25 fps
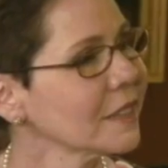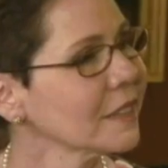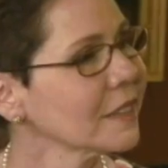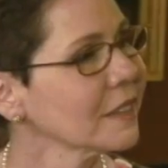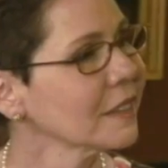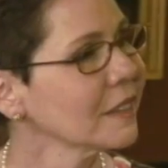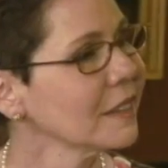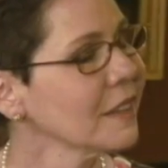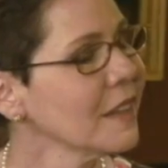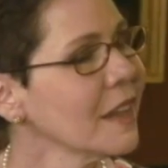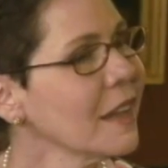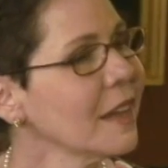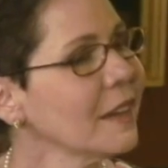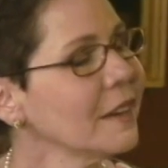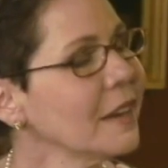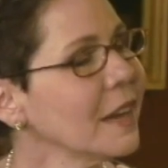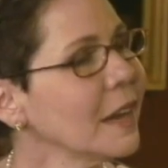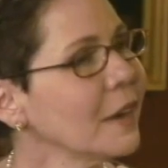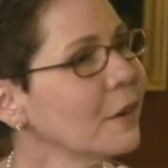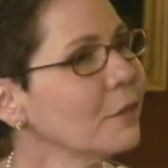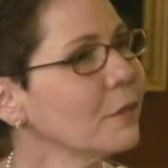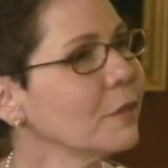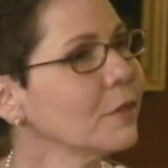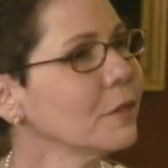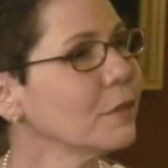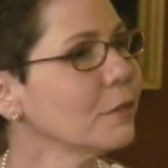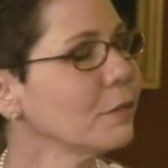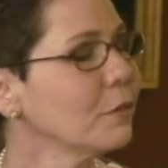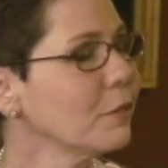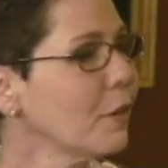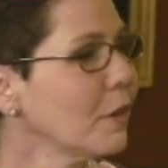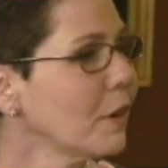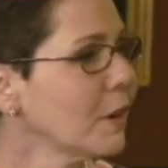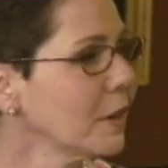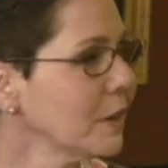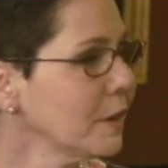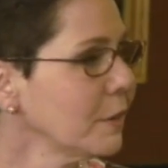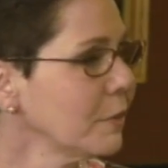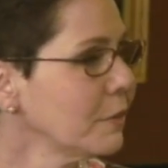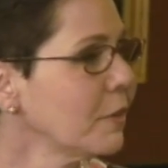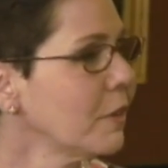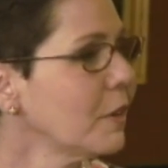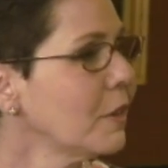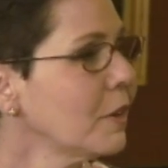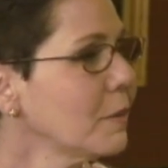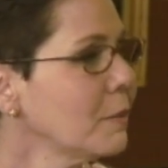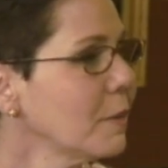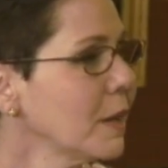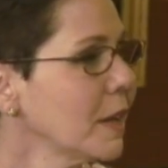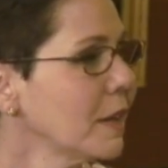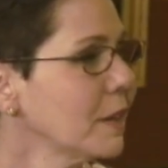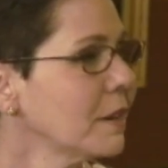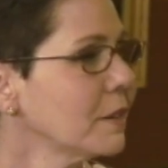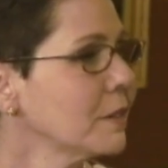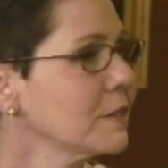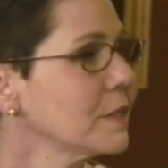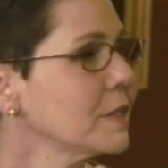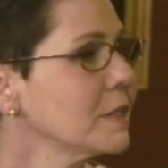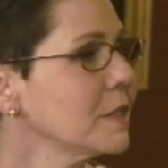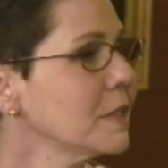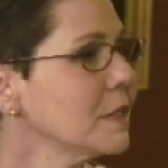You know. Now, the Farley Farmhouse,